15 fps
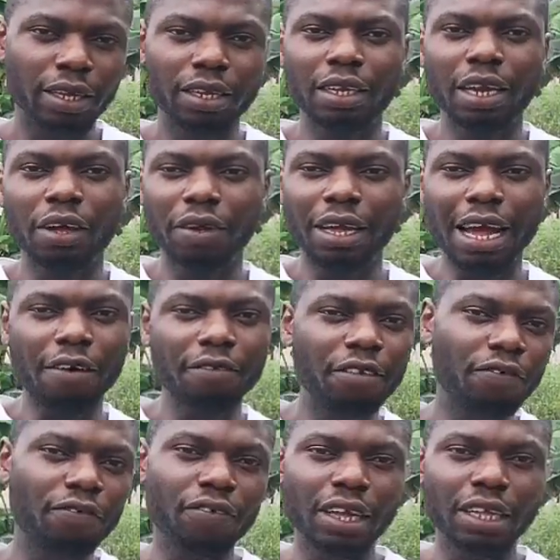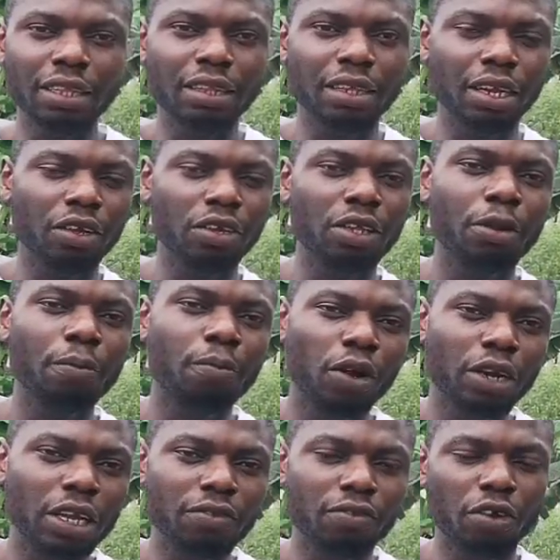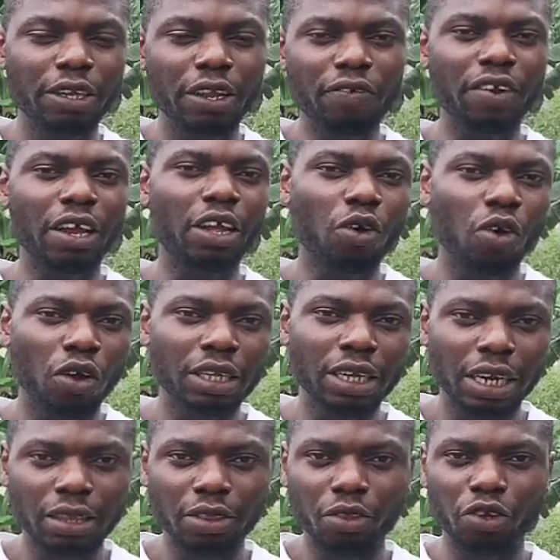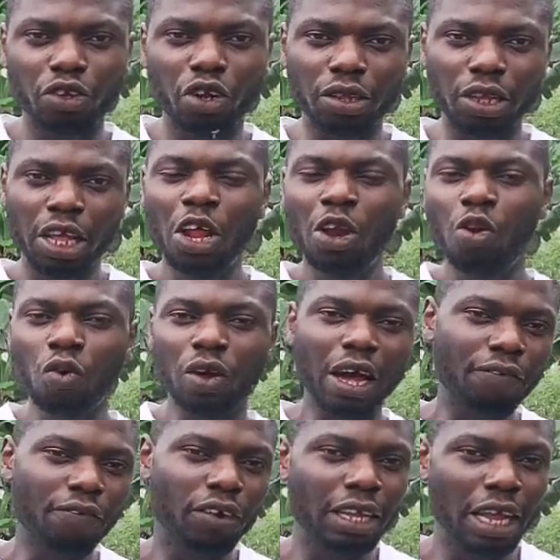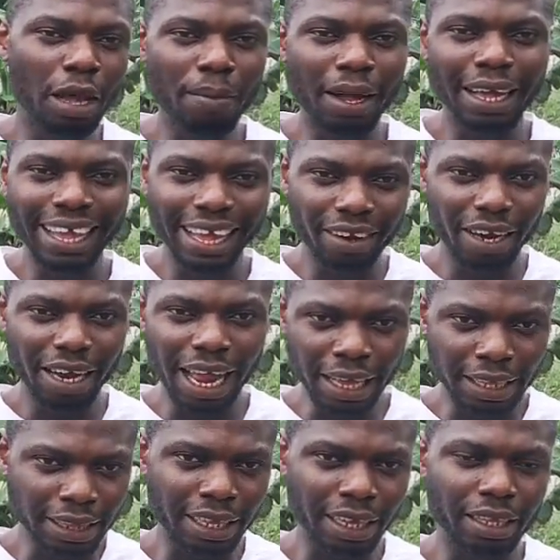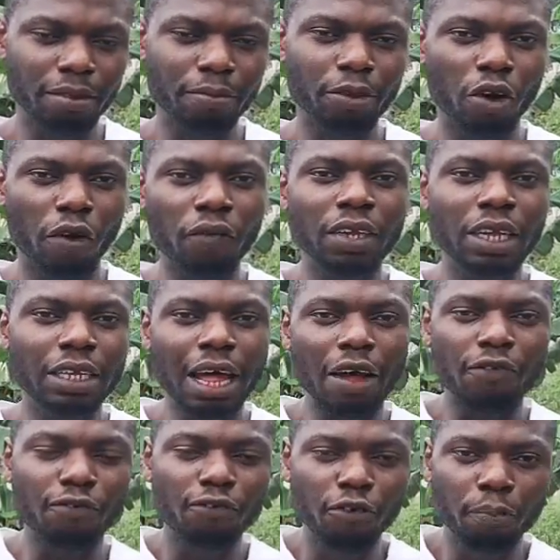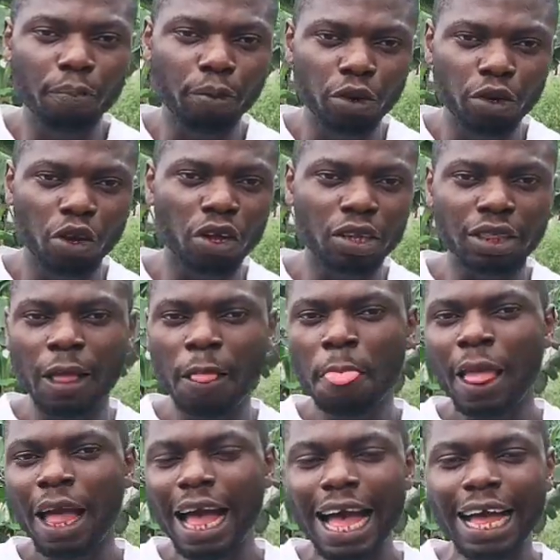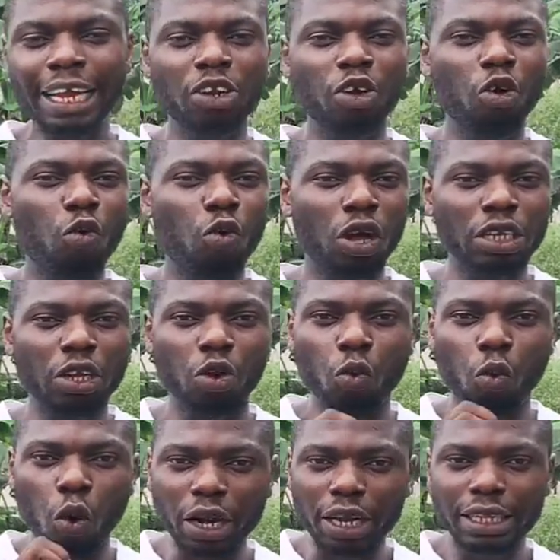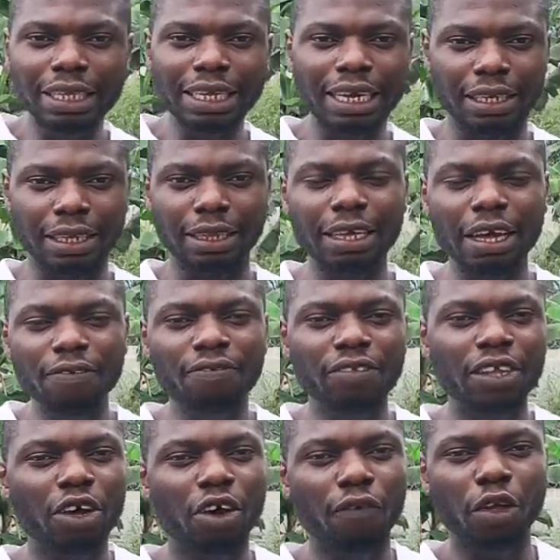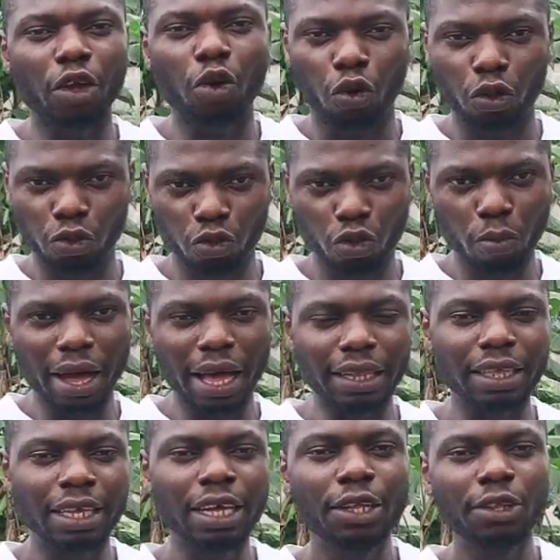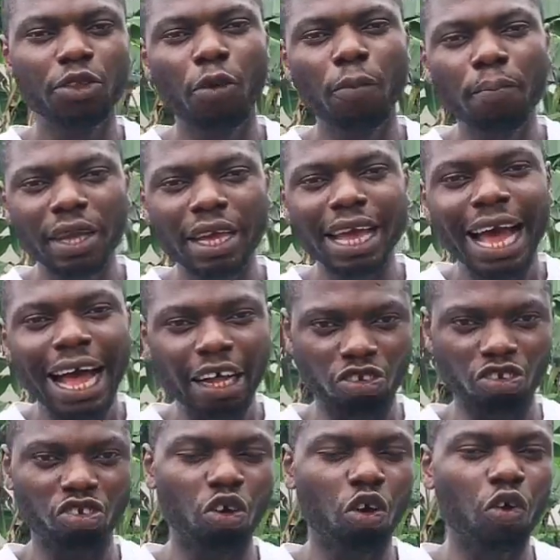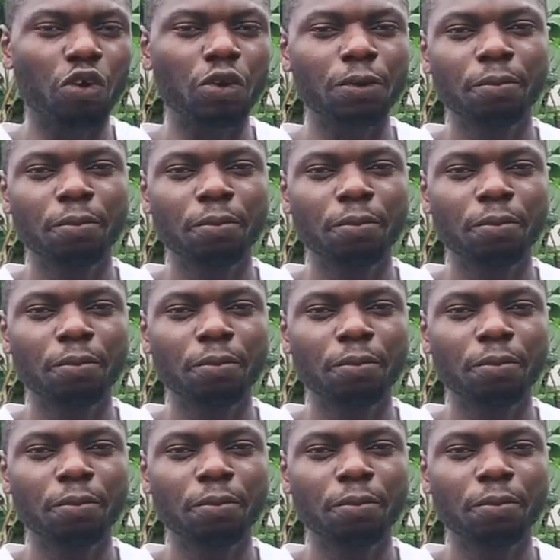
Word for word: Now they have different regulatory bodies for different countries, so you just look out for them and get a license, because these are food products and they want the quality and the safety of the consumers to be assured.